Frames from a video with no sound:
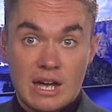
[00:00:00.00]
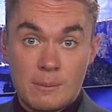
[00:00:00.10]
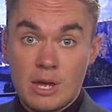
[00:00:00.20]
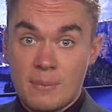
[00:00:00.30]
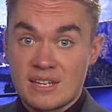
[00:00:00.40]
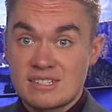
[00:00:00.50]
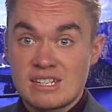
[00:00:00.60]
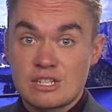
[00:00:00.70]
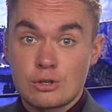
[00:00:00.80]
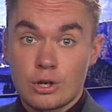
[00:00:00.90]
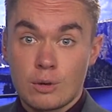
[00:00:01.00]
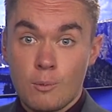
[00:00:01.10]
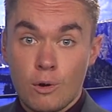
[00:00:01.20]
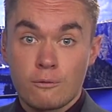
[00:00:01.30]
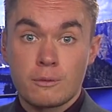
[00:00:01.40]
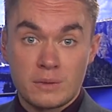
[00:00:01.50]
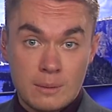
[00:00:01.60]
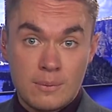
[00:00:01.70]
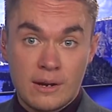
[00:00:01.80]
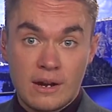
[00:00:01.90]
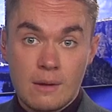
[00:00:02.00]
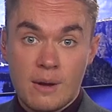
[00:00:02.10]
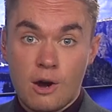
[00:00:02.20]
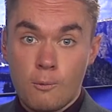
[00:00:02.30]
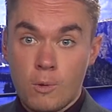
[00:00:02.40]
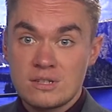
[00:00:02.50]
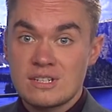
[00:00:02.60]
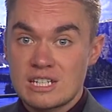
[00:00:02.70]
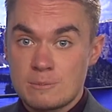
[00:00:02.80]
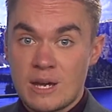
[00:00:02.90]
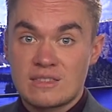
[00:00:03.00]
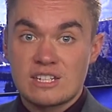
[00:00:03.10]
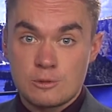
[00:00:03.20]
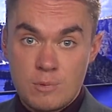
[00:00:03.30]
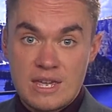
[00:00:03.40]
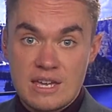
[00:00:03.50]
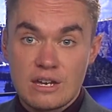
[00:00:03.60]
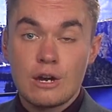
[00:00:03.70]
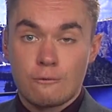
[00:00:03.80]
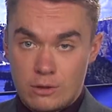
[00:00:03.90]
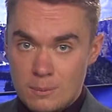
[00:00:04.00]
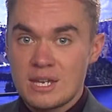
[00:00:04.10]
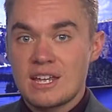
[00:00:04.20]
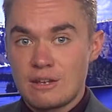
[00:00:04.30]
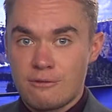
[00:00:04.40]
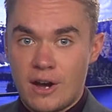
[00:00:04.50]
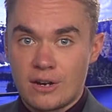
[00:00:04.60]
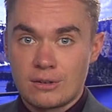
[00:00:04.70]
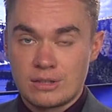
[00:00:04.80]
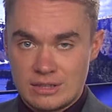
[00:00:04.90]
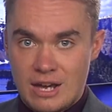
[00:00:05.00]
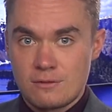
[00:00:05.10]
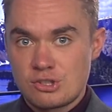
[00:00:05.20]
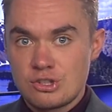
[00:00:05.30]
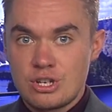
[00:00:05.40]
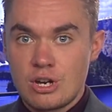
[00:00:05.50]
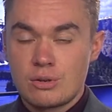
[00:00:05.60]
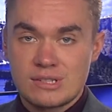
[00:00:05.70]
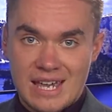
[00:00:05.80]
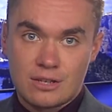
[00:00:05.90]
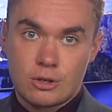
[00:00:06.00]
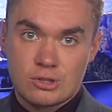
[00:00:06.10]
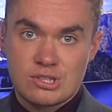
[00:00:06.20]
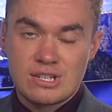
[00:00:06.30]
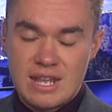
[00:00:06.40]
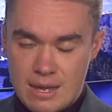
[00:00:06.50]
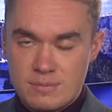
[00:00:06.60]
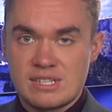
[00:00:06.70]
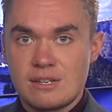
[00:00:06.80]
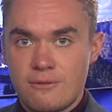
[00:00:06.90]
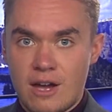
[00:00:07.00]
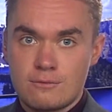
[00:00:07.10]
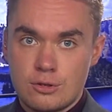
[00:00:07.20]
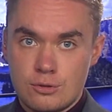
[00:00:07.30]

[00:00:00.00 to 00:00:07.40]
Coming up at 6, you'll hear more from Limberry about what to expect this week from the McKinney Fire. Live in studio, Zach Larson, NBC5